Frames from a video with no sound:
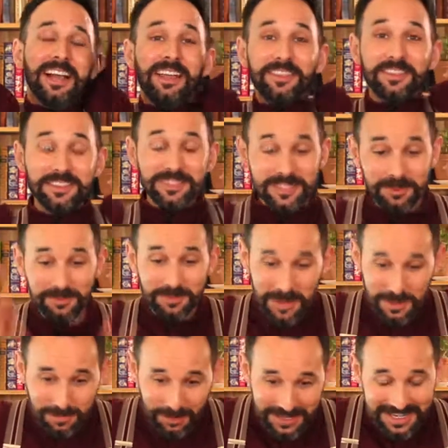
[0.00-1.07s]
So my
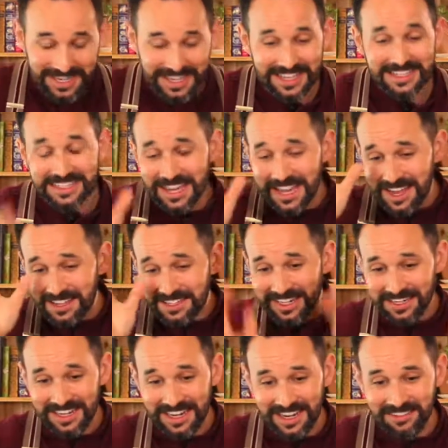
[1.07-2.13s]
point is,
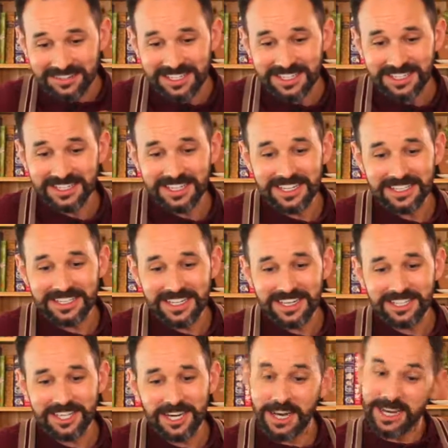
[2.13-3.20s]
Sunday Elevenses is going to
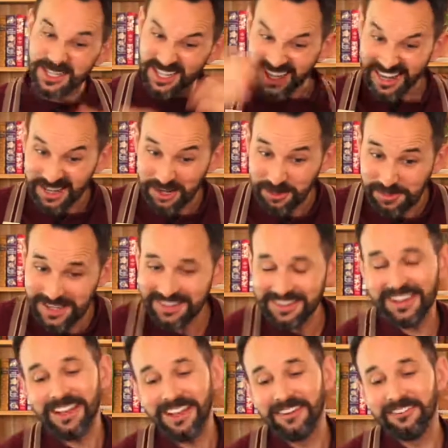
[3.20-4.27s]
change a little bit.
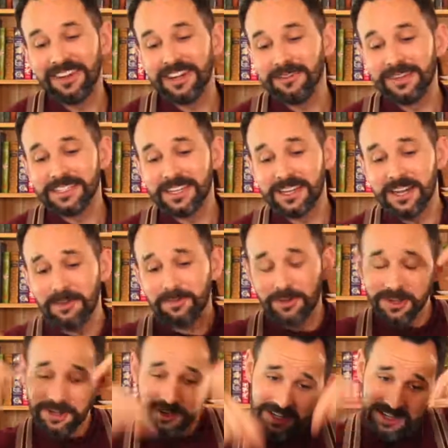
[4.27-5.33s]
We're going to mix it up. We're
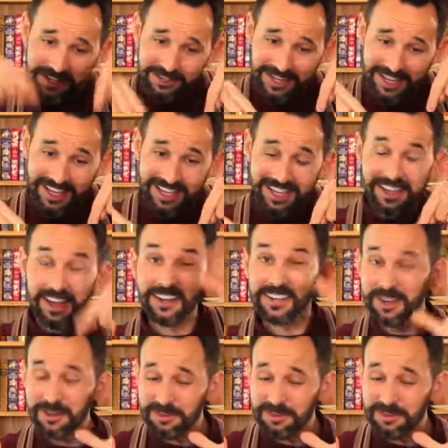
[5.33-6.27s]
not going to do it here, I don't